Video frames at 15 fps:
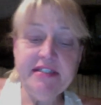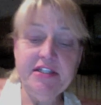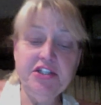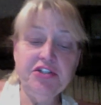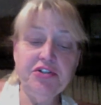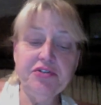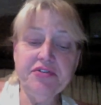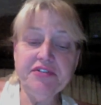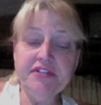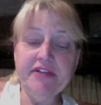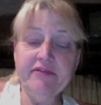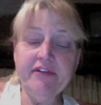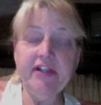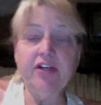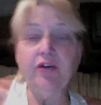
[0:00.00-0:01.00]
in the use
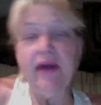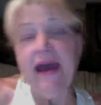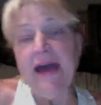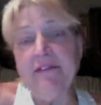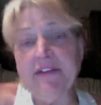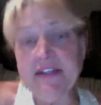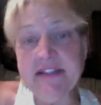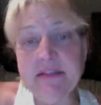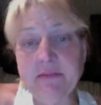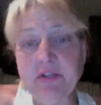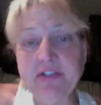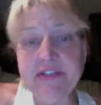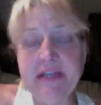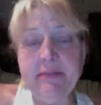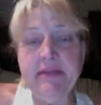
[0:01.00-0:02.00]
of graphics and
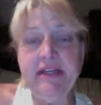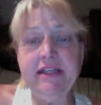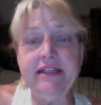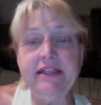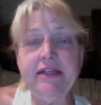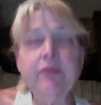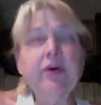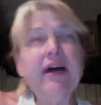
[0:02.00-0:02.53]
multimedia.